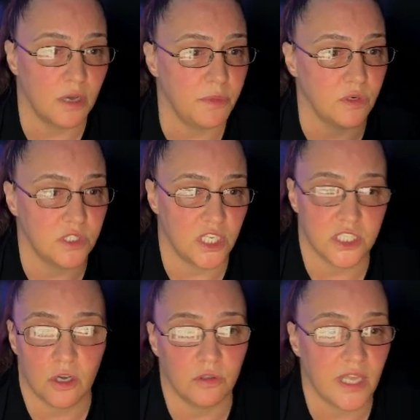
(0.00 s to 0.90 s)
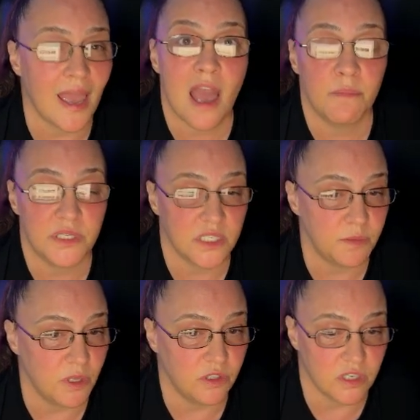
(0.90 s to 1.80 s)
community. It's called AI Business
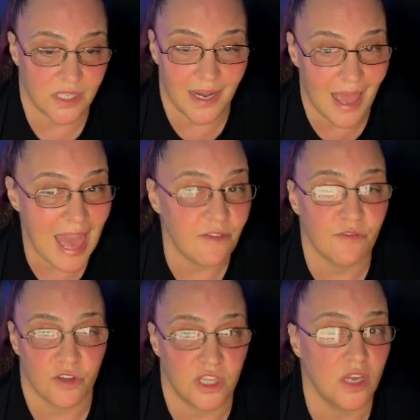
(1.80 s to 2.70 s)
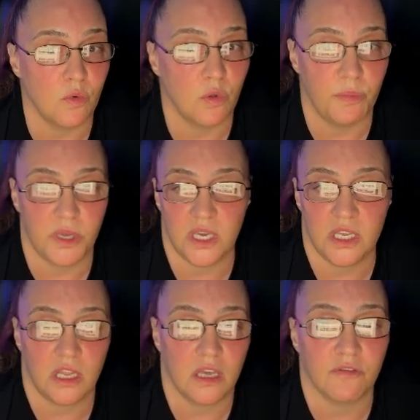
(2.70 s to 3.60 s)
Builders, and everything will be
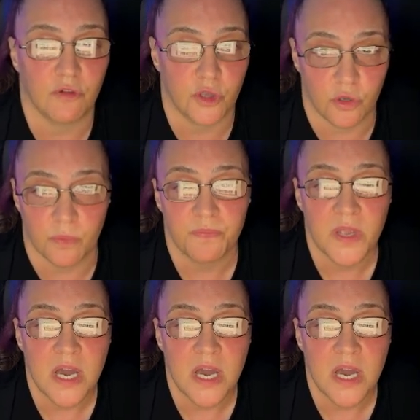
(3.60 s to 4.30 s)
in here for you.